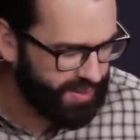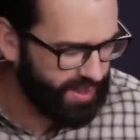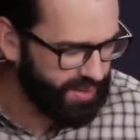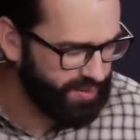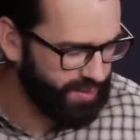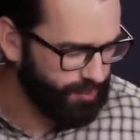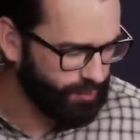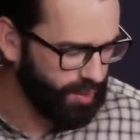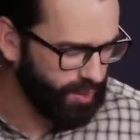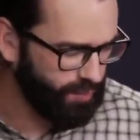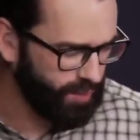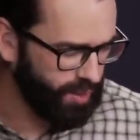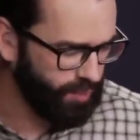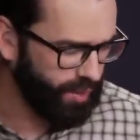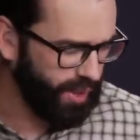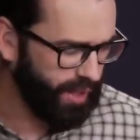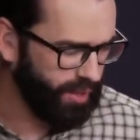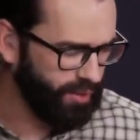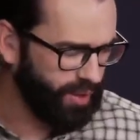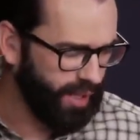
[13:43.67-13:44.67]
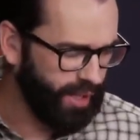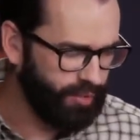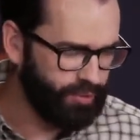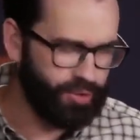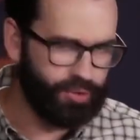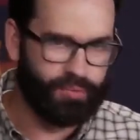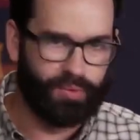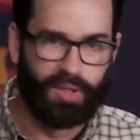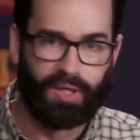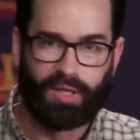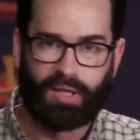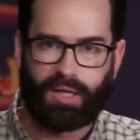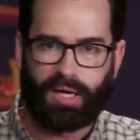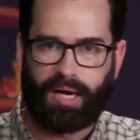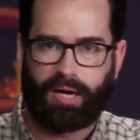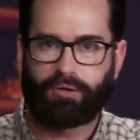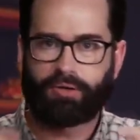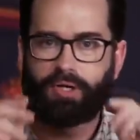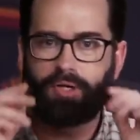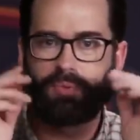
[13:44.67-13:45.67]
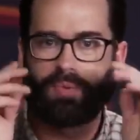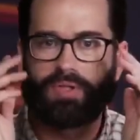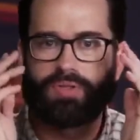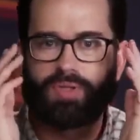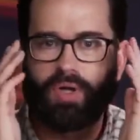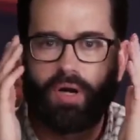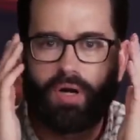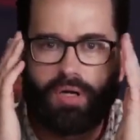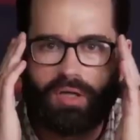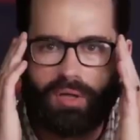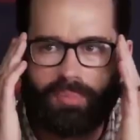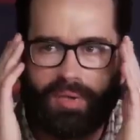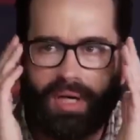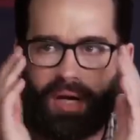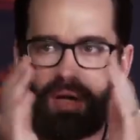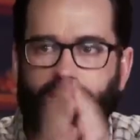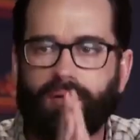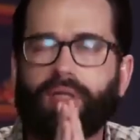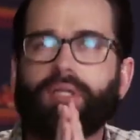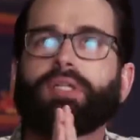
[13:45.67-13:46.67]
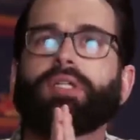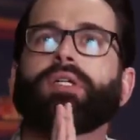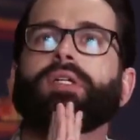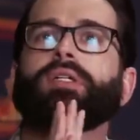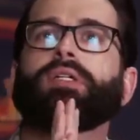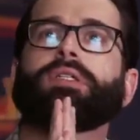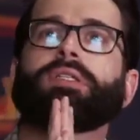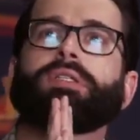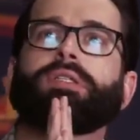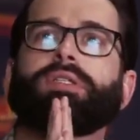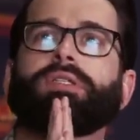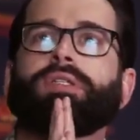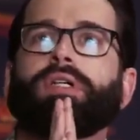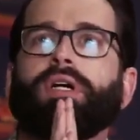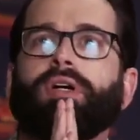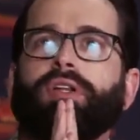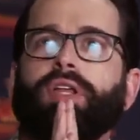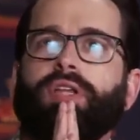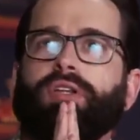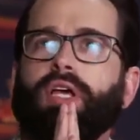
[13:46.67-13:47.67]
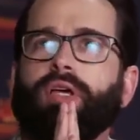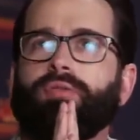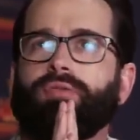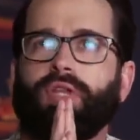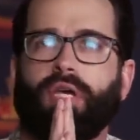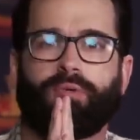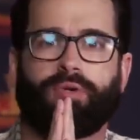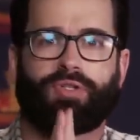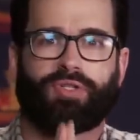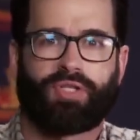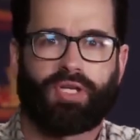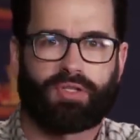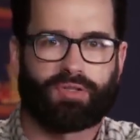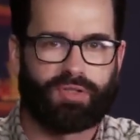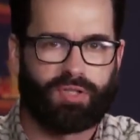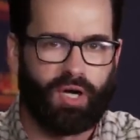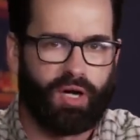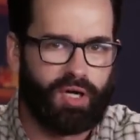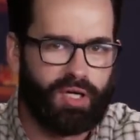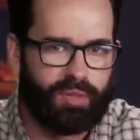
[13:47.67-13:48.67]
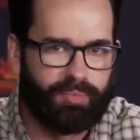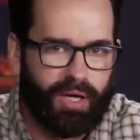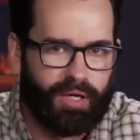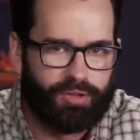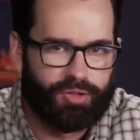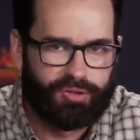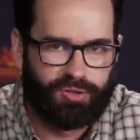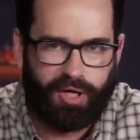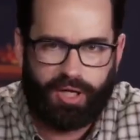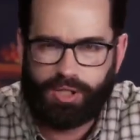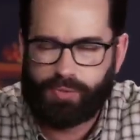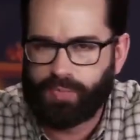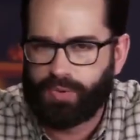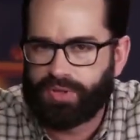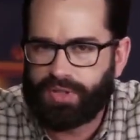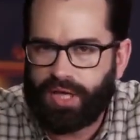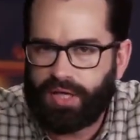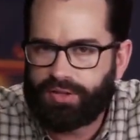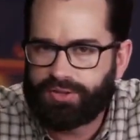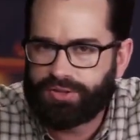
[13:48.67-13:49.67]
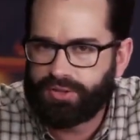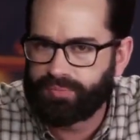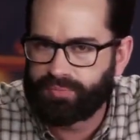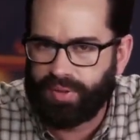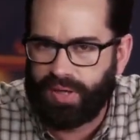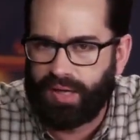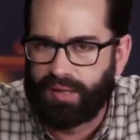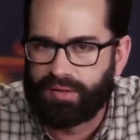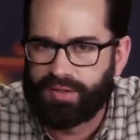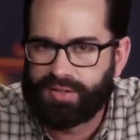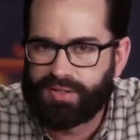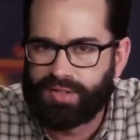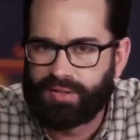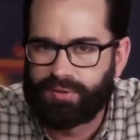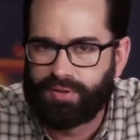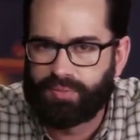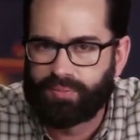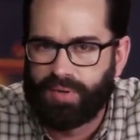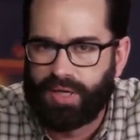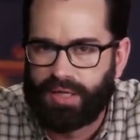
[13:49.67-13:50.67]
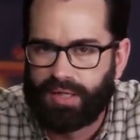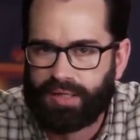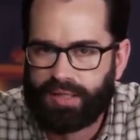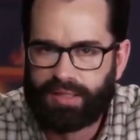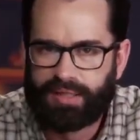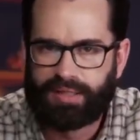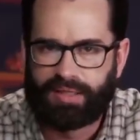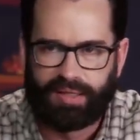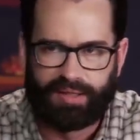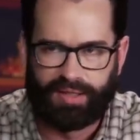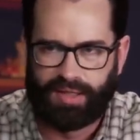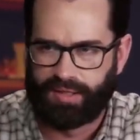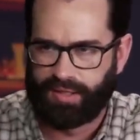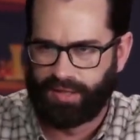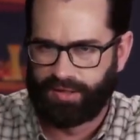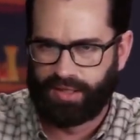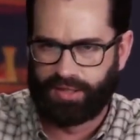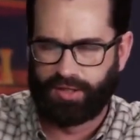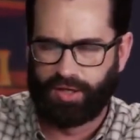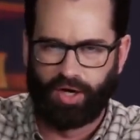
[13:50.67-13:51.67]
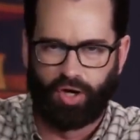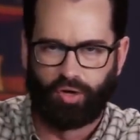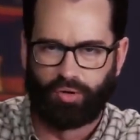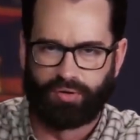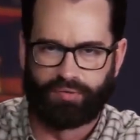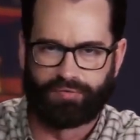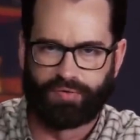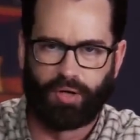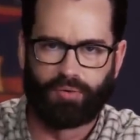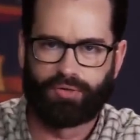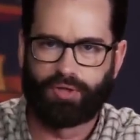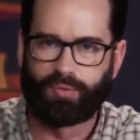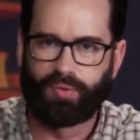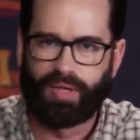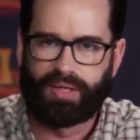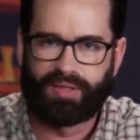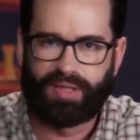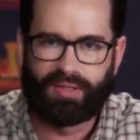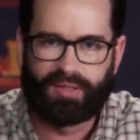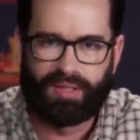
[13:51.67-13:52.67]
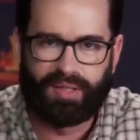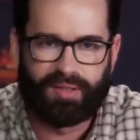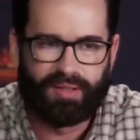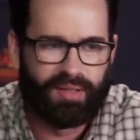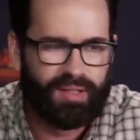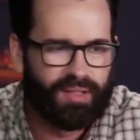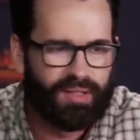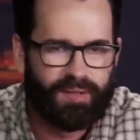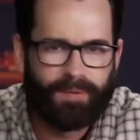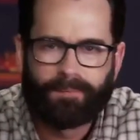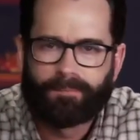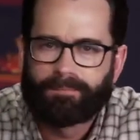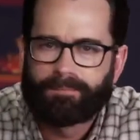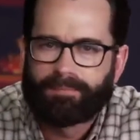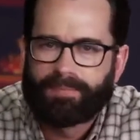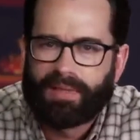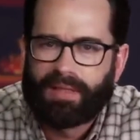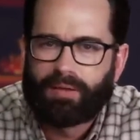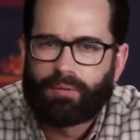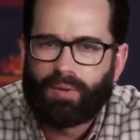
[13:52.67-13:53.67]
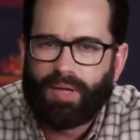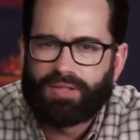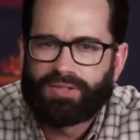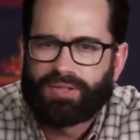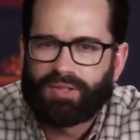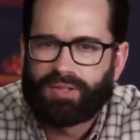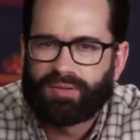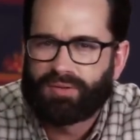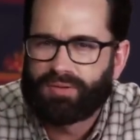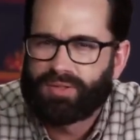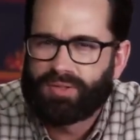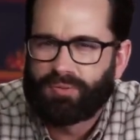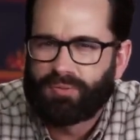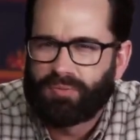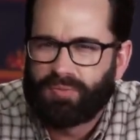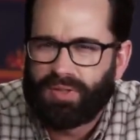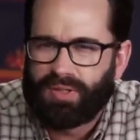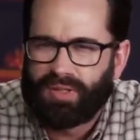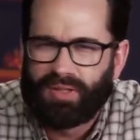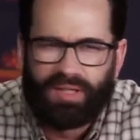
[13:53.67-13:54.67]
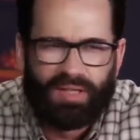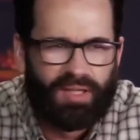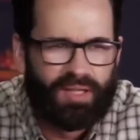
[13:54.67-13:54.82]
says that, well, how, how, could, how could we talk about uh, they, they would sit and talk about transportation policy with me and then, and then go and vote the way they did. Why should, so what,